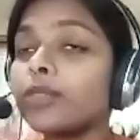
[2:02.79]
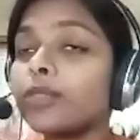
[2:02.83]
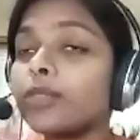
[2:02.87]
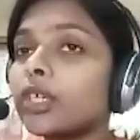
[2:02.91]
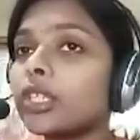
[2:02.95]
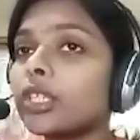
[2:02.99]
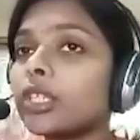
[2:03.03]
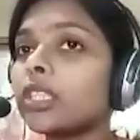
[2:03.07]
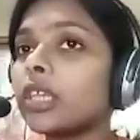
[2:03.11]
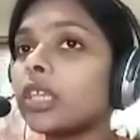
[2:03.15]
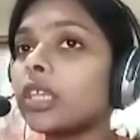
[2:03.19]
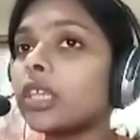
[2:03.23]

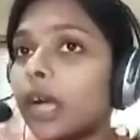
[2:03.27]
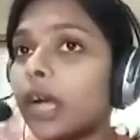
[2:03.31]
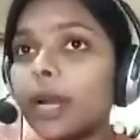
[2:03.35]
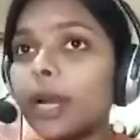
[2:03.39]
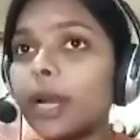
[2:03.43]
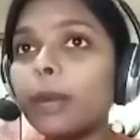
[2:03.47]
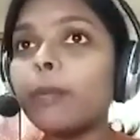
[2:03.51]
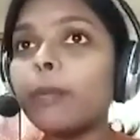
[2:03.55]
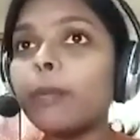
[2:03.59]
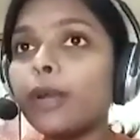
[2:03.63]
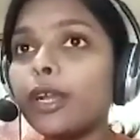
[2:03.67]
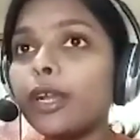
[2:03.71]
The third
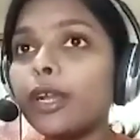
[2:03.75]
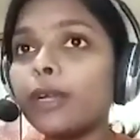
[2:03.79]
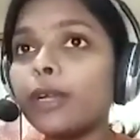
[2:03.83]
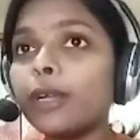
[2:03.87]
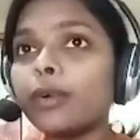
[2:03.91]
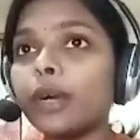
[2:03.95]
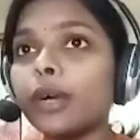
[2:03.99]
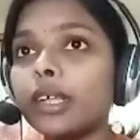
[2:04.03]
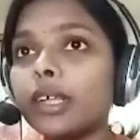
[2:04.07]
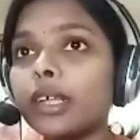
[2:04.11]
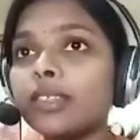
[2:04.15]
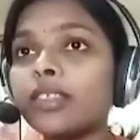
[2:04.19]
point
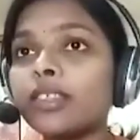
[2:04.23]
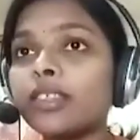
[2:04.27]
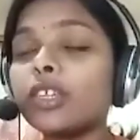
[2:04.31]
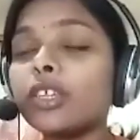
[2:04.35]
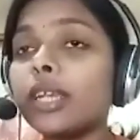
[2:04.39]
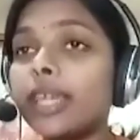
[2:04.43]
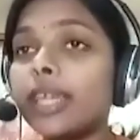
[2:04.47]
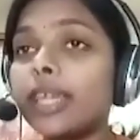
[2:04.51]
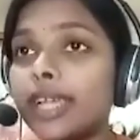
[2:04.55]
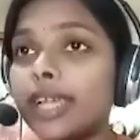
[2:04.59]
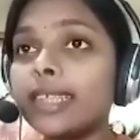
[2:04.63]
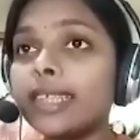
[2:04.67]
was the
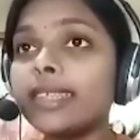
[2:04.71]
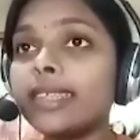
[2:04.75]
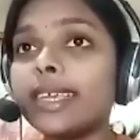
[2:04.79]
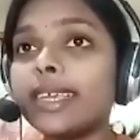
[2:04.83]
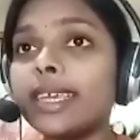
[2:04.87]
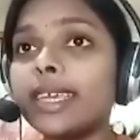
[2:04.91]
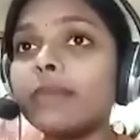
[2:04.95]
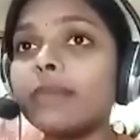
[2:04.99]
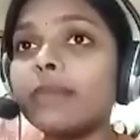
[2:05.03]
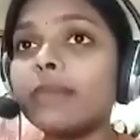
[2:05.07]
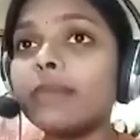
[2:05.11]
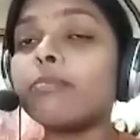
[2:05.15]

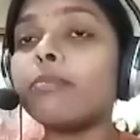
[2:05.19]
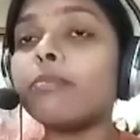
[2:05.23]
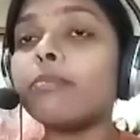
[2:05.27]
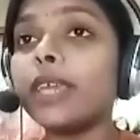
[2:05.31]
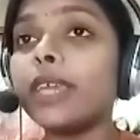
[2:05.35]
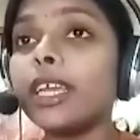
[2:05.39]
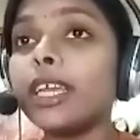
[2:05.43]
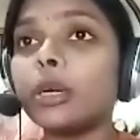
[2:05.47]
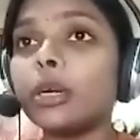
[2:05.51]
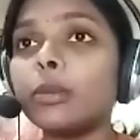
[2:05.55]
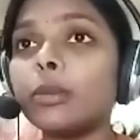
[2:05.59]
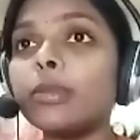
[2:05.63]
lessee
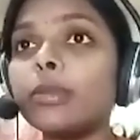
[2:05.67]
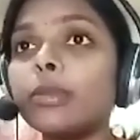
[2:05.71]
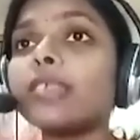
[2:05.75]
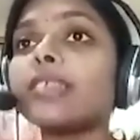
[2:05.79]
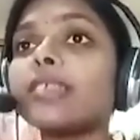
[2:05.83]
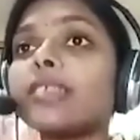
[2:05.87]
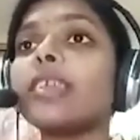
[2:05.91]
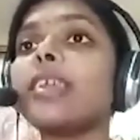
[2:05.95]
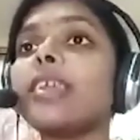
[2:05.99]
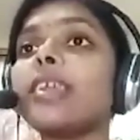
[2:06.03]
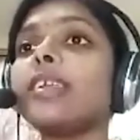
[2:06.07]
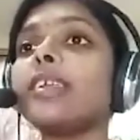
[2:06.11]
becomes
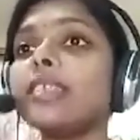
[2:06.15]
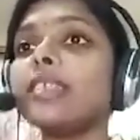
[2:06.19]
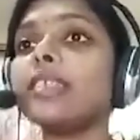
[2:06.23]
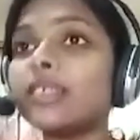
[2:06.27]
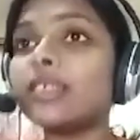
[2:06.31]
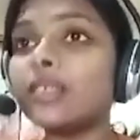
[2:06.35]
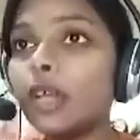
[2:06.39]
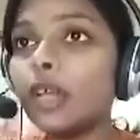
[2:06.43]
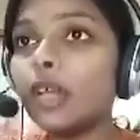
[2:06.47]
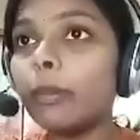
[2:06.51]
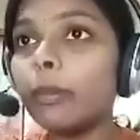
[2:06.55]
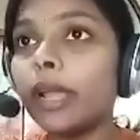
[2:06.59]

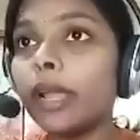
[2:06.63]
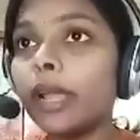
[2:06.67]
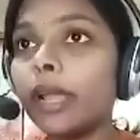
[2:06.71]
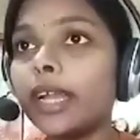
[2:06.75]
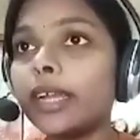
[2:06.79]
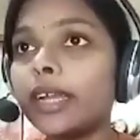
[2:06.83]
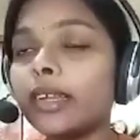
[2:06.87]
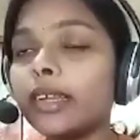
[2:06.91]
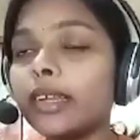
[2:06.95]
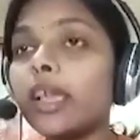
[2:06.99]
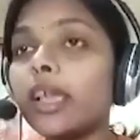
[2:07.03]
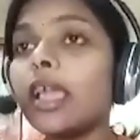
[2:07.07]

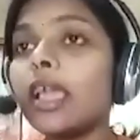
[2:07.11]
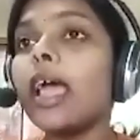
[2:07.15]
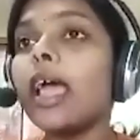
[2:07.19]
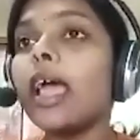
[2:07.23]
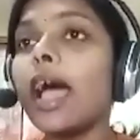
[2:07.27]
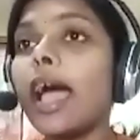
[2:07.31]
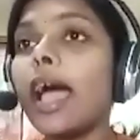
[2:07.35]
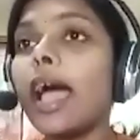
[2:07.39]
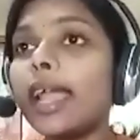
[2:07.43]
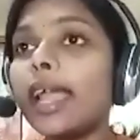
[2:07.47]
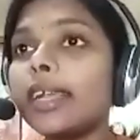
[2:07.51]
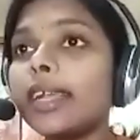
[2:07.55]
insolvent
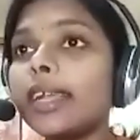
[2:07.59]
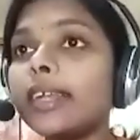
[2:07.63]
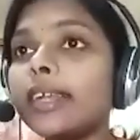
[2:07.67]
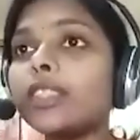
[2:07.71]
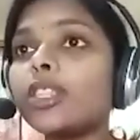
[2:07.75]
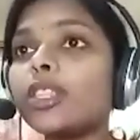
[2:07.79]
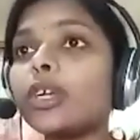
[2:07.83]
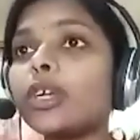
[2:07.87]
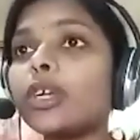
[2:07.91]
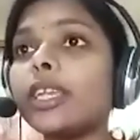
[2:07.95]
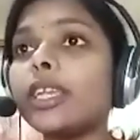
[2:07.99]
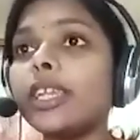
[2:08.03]
and
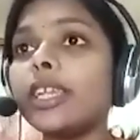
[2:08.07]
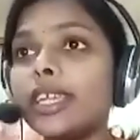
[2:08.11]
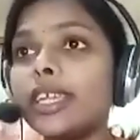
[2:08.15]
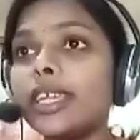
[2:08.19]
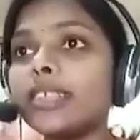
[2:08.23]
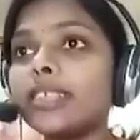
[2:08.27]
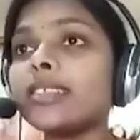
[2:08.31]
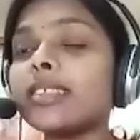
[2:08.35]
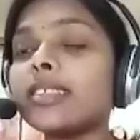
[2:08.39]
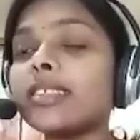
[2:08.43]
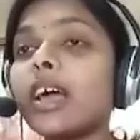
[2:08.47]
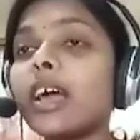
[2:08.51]
the
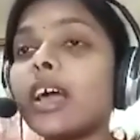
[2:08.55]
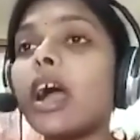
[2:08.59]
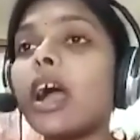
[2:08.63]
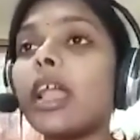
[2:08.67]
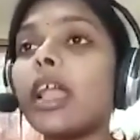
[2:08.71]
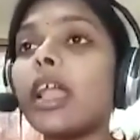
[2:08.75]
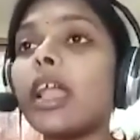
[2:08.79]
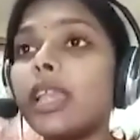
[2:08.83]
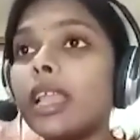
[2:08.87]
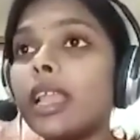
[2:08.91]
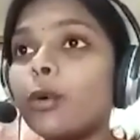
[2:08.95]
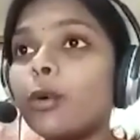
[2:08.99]
lease
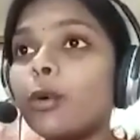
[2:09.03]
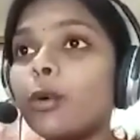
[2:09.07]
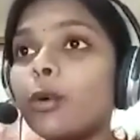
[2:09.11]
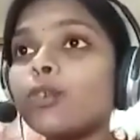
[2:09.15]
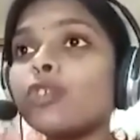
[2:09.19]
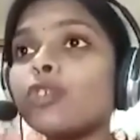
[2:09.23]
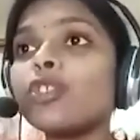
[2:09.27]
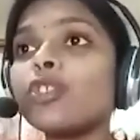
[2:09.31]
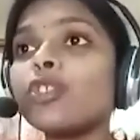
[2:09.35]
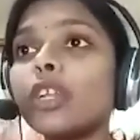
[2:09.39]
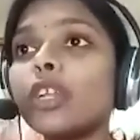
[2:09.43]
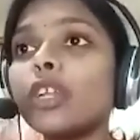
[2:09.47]

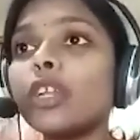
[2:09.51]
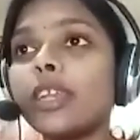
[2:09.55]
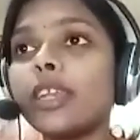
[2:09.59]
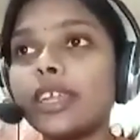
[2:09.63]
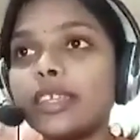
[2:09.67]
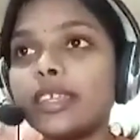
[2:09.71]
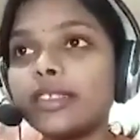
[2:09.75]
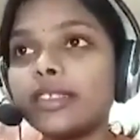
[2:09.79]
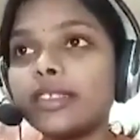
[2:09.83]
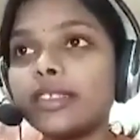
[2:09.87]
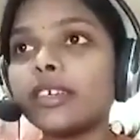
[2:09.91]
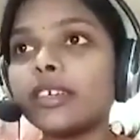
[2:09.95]
allows the
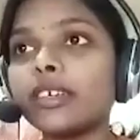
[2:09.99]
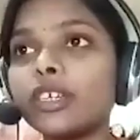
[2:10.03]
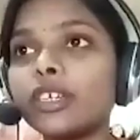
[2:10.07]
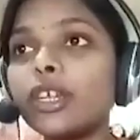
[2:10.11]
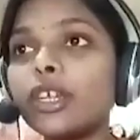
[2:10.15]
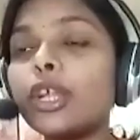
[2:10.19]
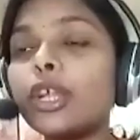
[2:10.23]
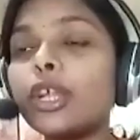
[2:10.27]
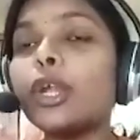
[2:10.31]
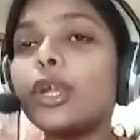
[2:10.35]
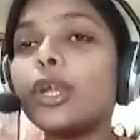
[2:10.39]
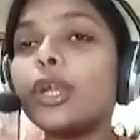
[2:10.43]

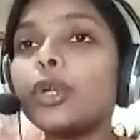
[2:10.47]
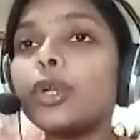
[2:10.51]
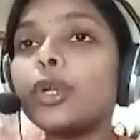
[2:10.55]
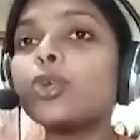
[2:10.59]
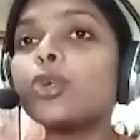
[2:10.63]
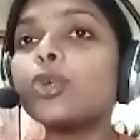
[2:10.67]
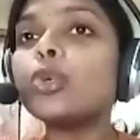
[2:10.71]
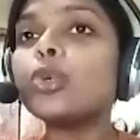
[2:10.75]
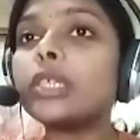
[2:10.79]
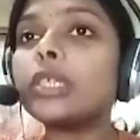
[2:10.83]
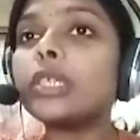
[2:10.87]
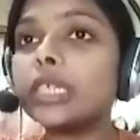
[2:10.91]
lessor
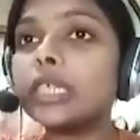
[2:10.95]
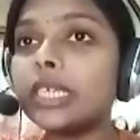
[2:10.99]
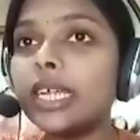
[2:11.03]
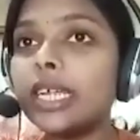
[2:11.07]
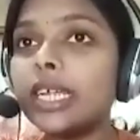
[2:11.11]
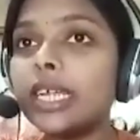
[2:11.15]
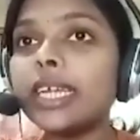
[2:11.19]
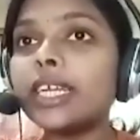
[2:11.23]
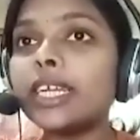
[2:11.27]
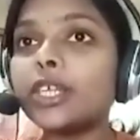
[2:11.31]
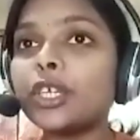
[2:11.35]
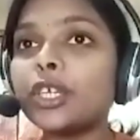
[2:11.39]
to
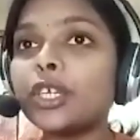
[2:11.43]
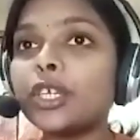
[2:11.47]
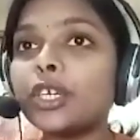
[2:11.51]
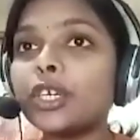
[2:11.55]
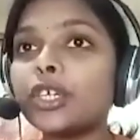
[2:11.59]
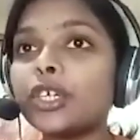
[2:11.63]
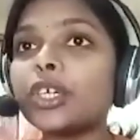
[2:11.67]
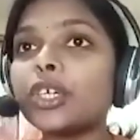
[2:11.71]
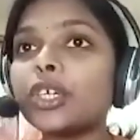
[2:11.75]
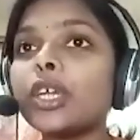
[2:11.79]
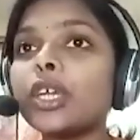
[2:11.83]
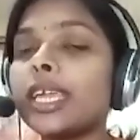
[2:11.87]

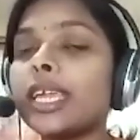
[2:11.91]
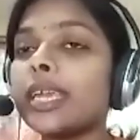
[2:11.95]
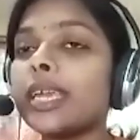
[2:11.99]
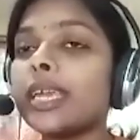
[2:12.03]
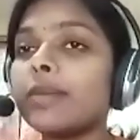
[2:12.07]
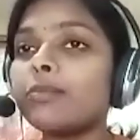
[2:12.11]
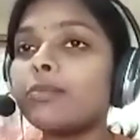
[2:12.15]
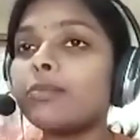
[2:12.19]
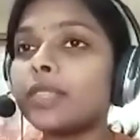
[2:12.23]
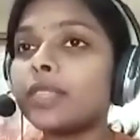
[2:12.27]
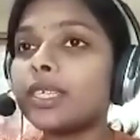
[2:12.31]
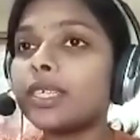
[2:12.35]
re-enter
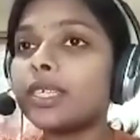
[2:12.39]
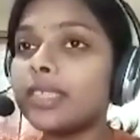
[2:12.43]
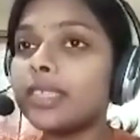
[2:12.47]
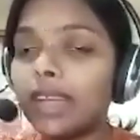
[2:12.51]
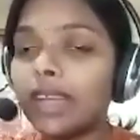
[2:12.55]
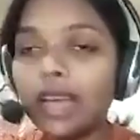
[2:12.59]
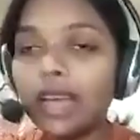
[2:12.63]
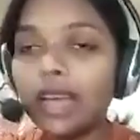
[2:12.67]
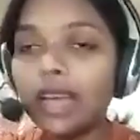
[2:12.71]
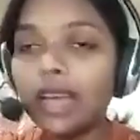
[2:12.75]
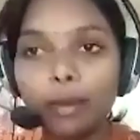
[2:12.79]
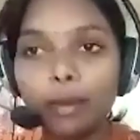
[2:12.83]
if this
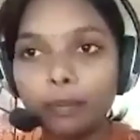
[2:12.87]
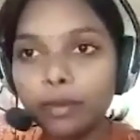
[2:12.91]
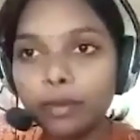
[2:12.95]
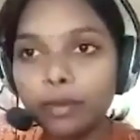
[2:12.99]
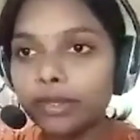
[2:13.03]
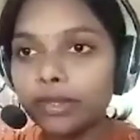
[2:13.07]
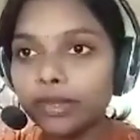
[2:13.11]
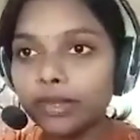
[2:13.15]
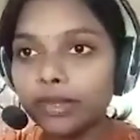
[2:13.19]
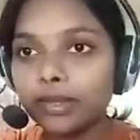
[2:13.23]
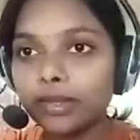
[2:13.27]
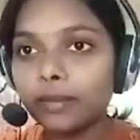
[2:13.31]

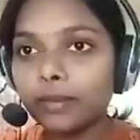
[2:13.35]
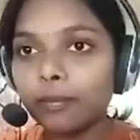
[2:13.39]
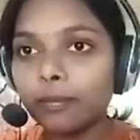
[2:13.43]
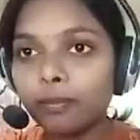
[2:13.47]
happens.